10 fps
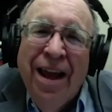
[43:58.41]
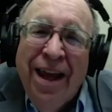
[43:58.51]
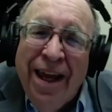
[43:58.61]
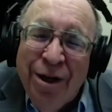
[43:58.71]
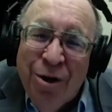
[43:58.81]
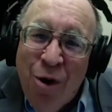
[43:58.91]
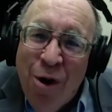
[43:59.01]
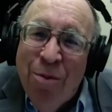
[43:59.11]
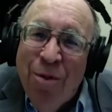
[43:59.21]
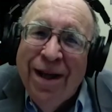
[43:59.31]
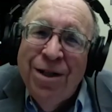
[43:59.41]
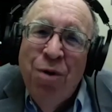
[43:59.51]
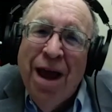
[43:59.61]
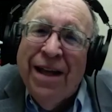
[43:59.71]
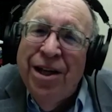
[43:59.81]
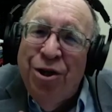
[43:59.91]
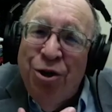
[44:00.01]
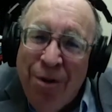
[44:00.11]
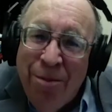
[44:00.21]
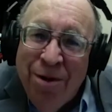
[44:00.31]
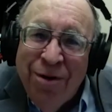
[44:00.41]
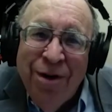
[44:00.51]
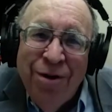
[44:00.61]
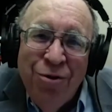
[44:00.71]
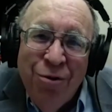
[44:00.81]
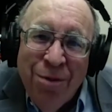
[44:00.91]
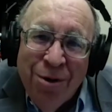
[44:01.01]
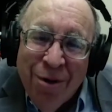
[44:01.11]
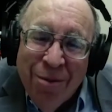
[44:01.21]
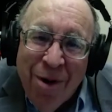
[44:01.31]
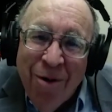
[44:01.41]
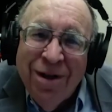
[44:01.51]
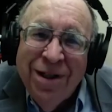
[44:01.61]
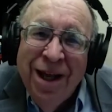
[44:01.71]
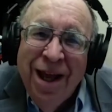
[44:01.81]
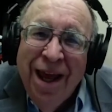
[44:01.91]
He incorporates one as a tribute to the troubadour poets.